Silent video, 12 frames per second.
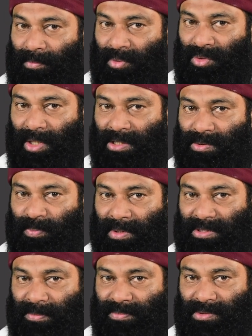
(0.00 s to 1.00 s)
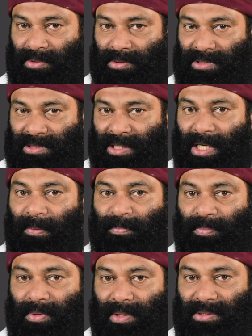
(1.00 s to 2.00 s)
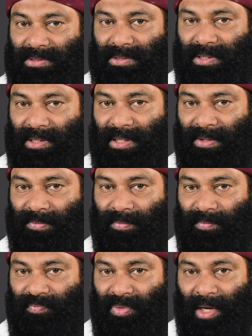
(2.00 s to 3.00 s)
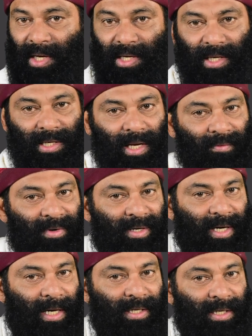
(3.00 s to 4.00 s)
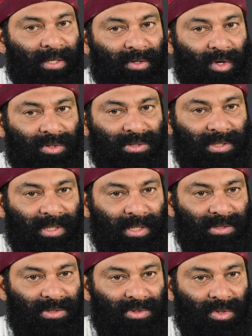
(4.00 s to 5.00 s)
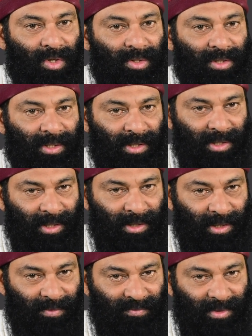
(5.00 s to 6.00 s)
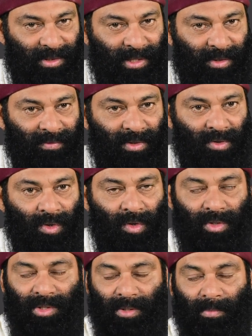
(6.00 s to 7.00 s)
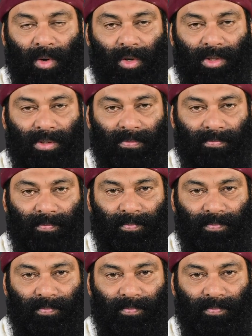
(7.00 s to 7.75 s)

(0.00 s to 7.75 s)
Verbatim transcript: Buddha's precepts scrupulously. He never drank intoxicants nor did he eat after 11 o'clock in the morning.